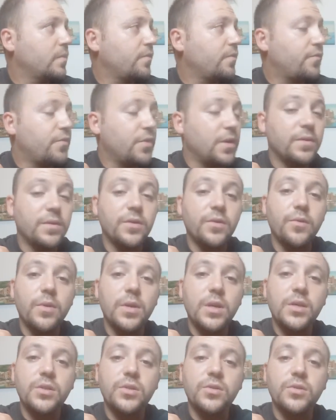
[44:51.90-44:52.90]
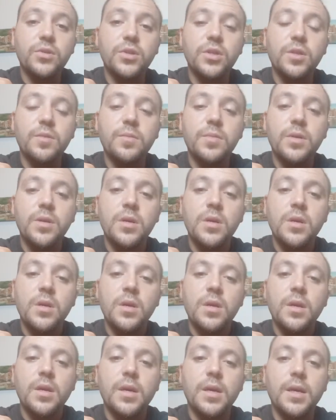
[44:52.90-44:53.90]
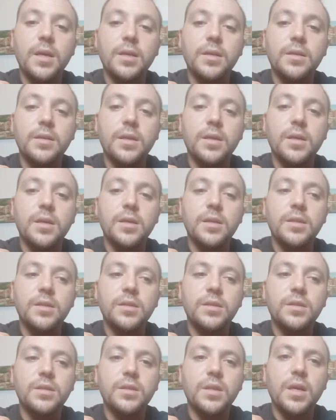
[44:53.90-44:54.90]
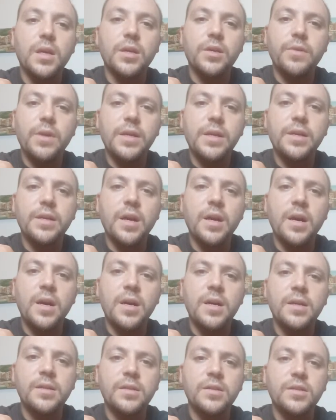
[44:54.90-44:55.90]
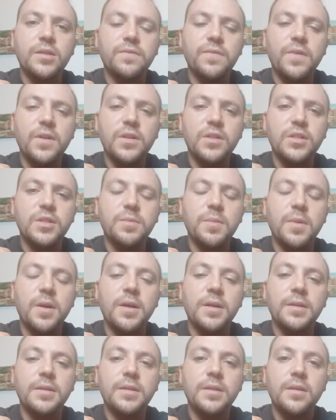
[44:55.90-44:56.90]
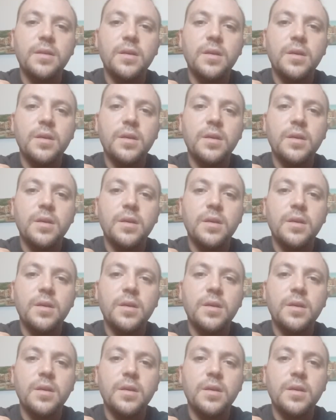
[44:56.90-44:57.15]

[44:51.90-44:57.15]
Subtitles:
friendly relationship. And he's a great guy. He's very smart.